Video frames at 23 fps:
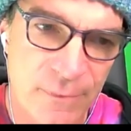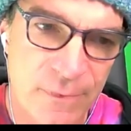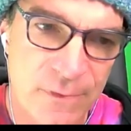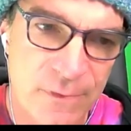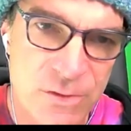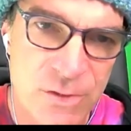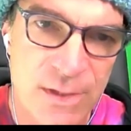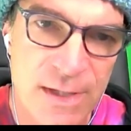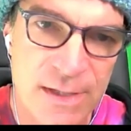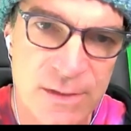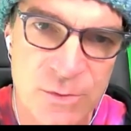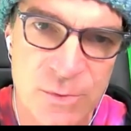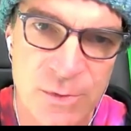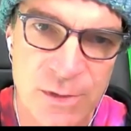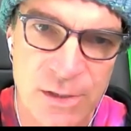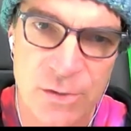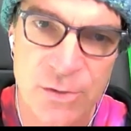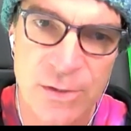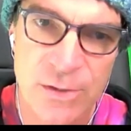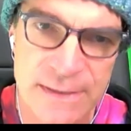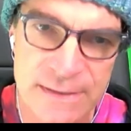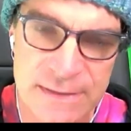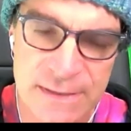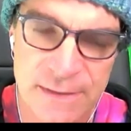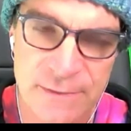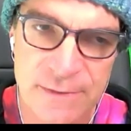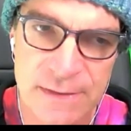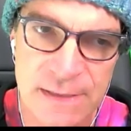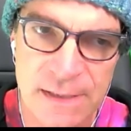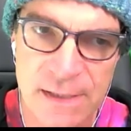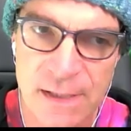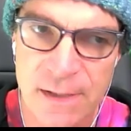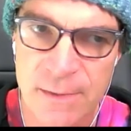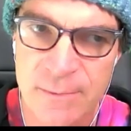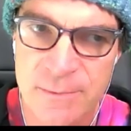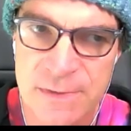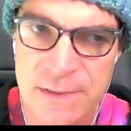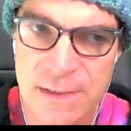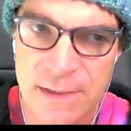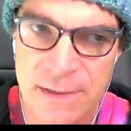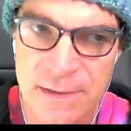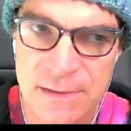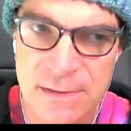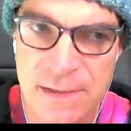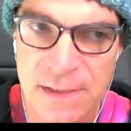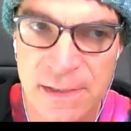that's where the creativity comes in.
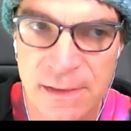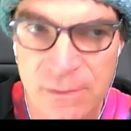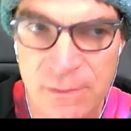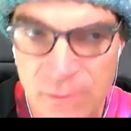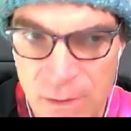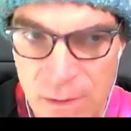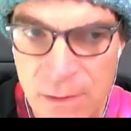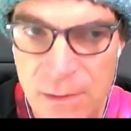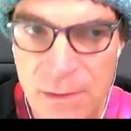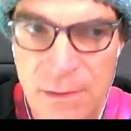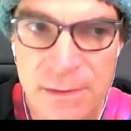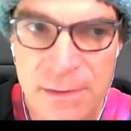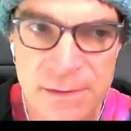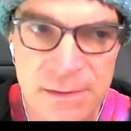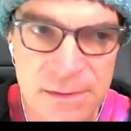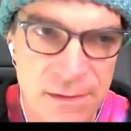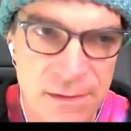It's like, I